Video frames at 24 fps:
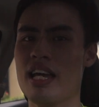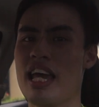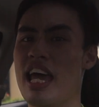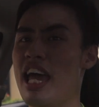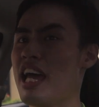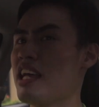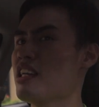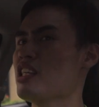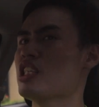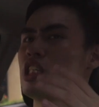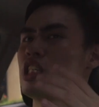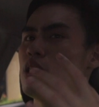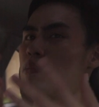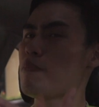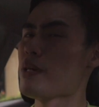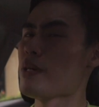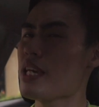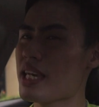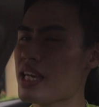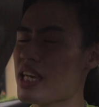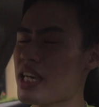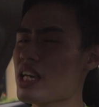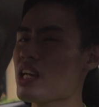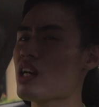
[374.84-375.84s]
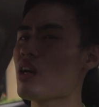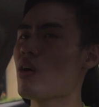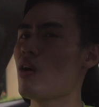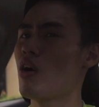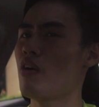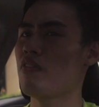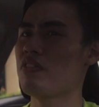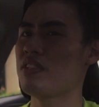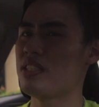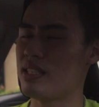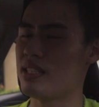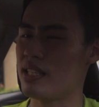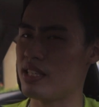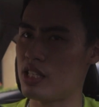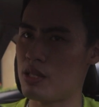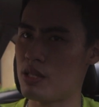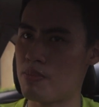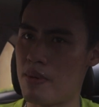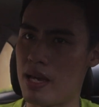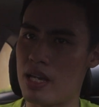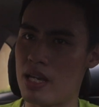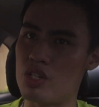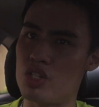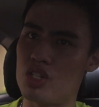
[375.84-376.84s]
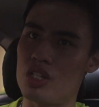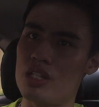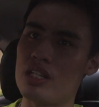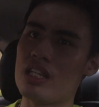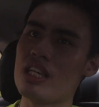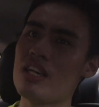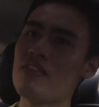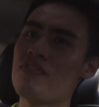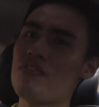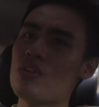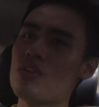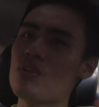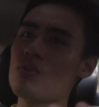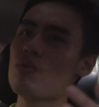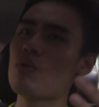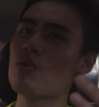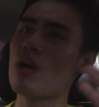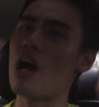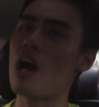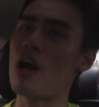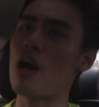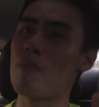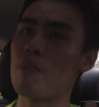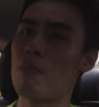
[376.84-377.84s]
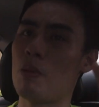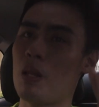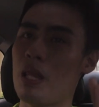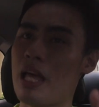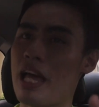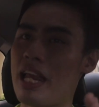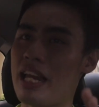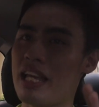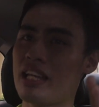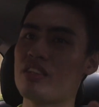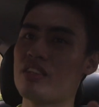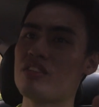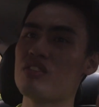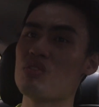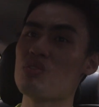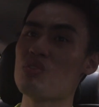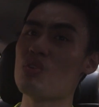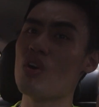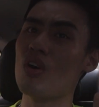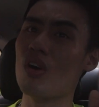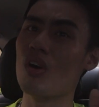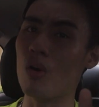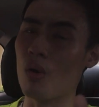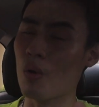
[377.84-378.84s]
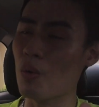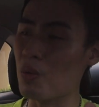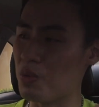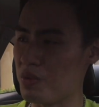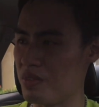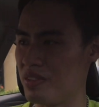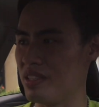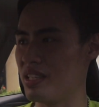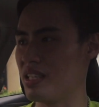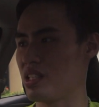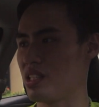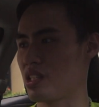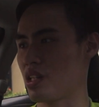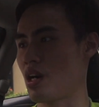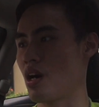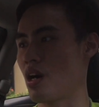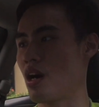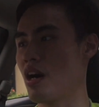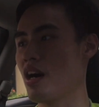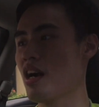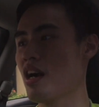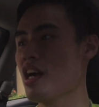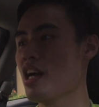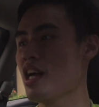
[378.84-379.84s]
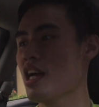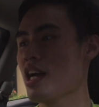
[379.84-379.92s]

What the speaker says: And speaking of suspension, if you are planning to own this car,